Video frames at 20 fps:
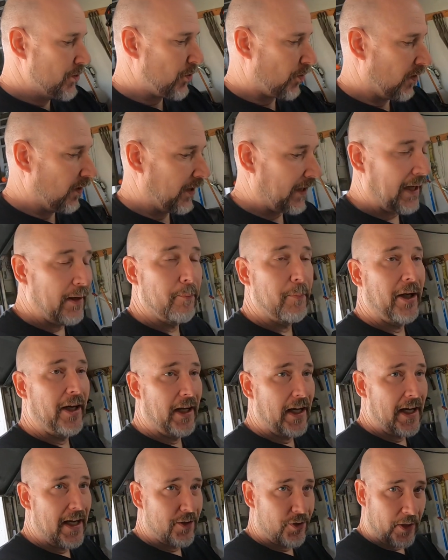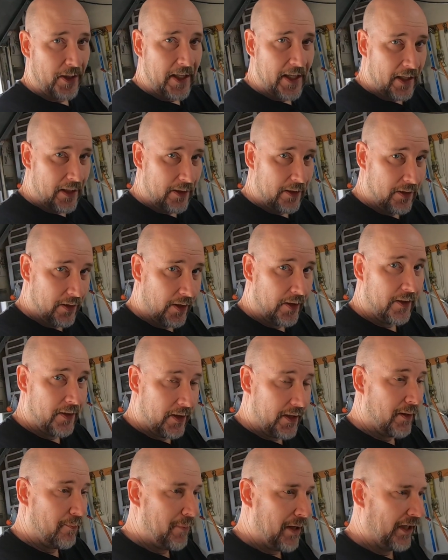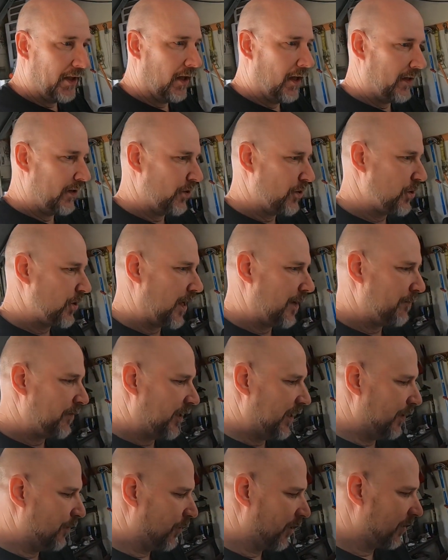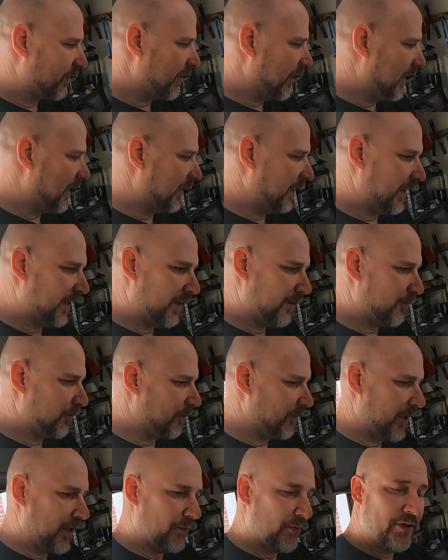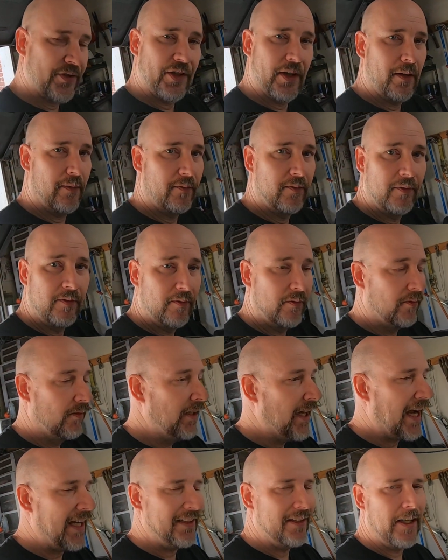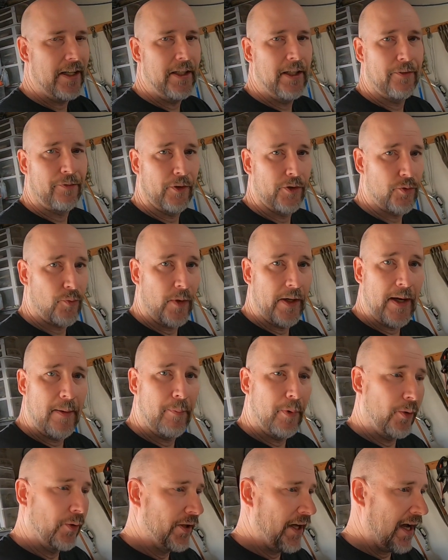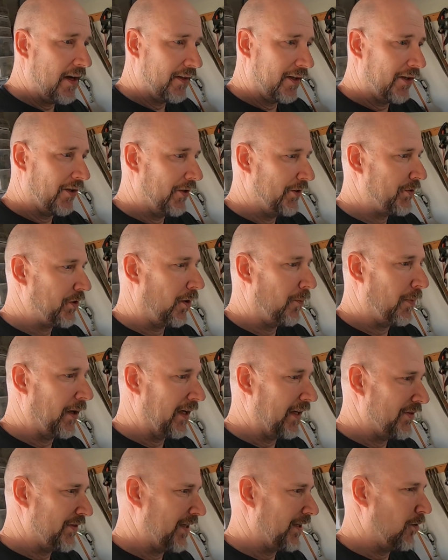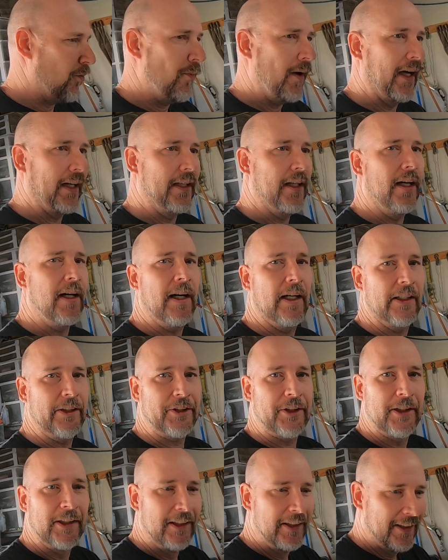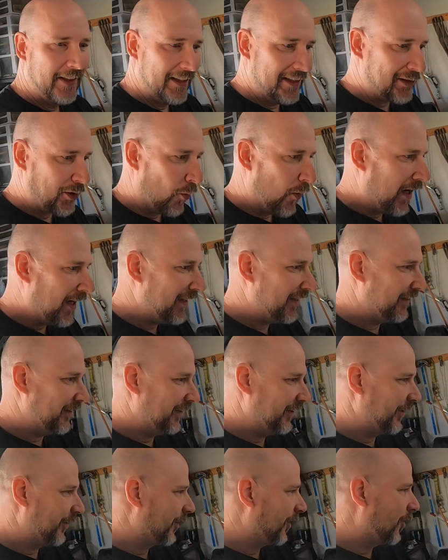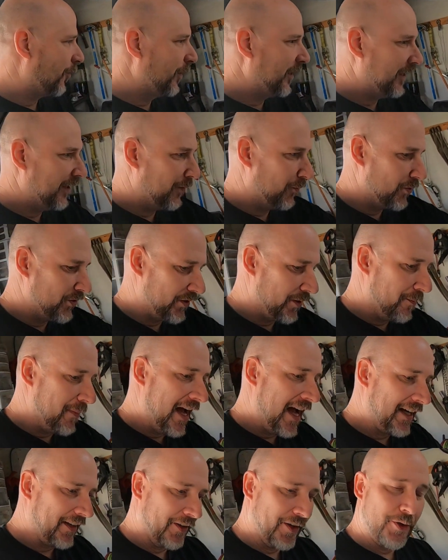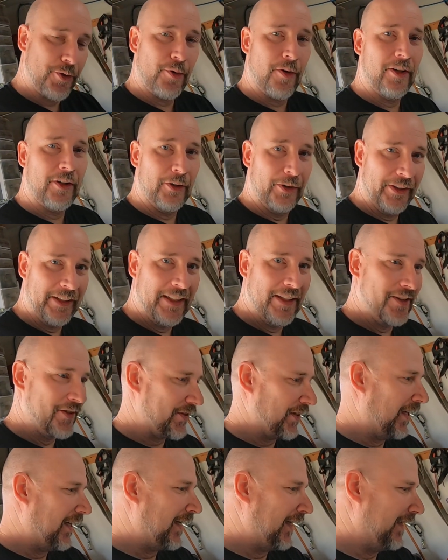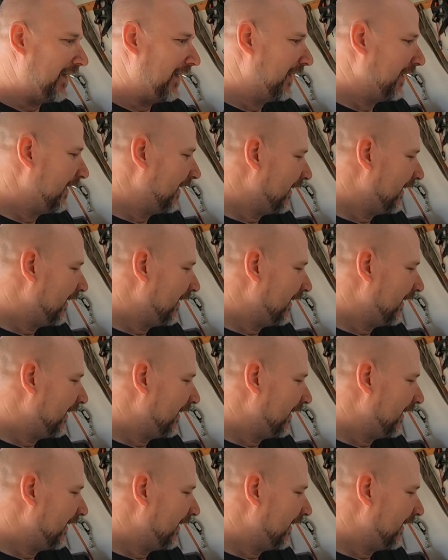trunk, but I actually had done it at a bedliner shop that I worked at, and it was a night and day difference. When I pulled out and got on the turnpike, I was like, oh my gosh, it's quiet in here, and all we did was the back of the trunk on the inside.